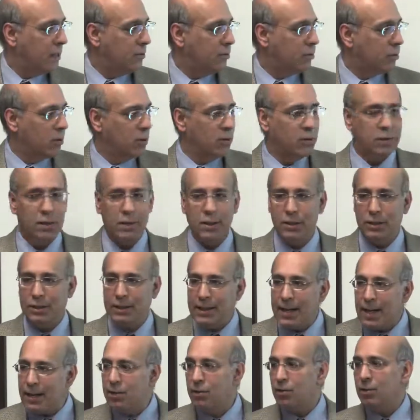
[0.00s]
Drusen
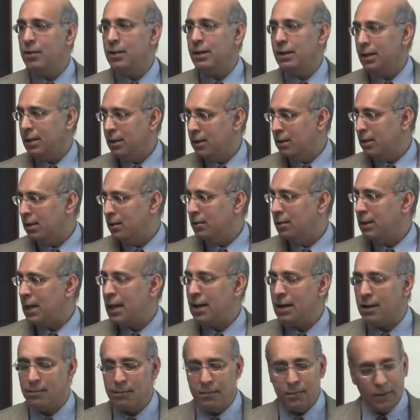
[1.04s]
generally,
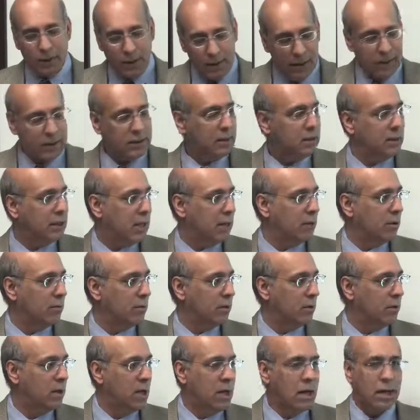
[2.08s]
not in
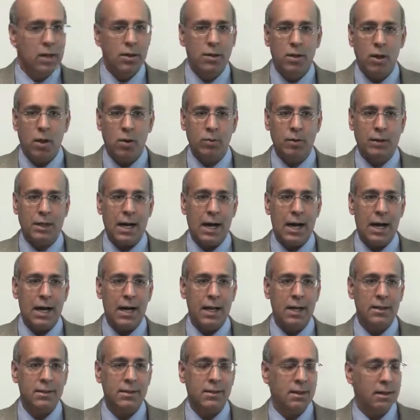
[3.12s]
general, don't
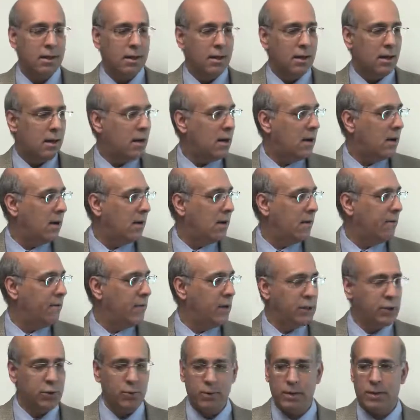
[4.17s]
cause uh,
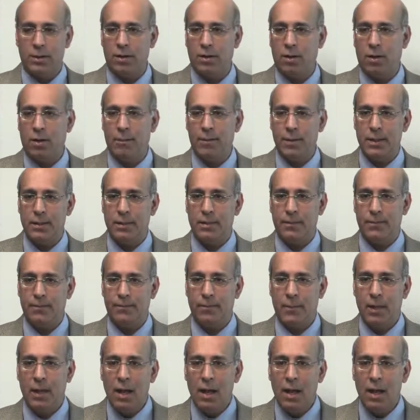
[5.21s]
visual disturbance.